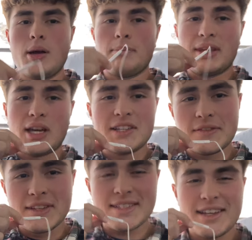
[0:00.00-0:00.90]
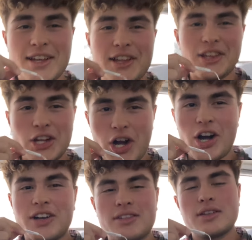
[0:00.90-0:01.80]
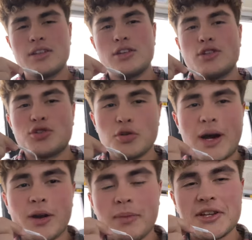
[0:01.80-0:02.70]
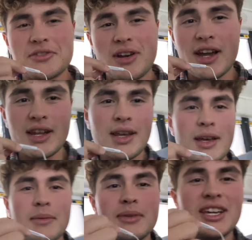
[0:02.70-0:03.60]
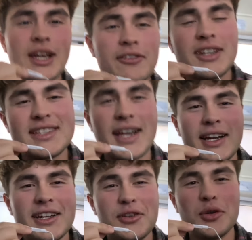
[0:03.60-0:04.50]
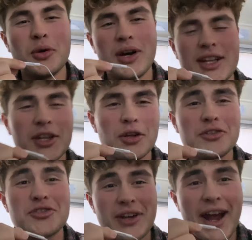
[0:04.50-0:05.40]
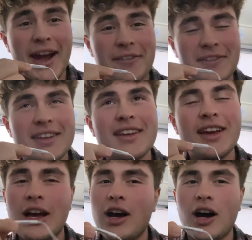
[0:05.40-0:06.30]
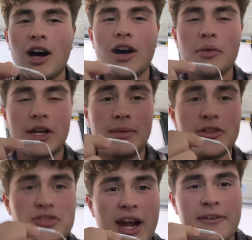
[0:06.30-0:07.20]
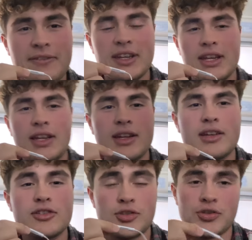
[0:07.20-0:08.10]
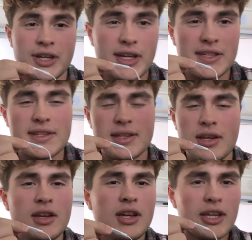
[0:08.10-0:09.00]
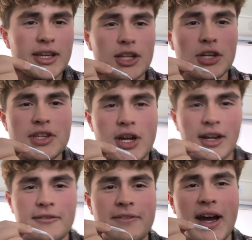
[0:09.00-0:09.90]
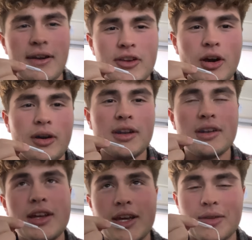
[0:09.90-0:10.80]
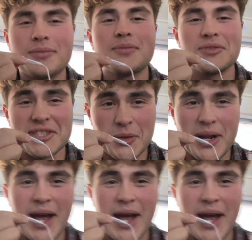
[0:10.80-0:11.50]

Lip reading: Because of this long 2-hour bus ride, me and Evan decided to do a little draft. We're going to be drafting drinks, get a little starting five going, and we'll see what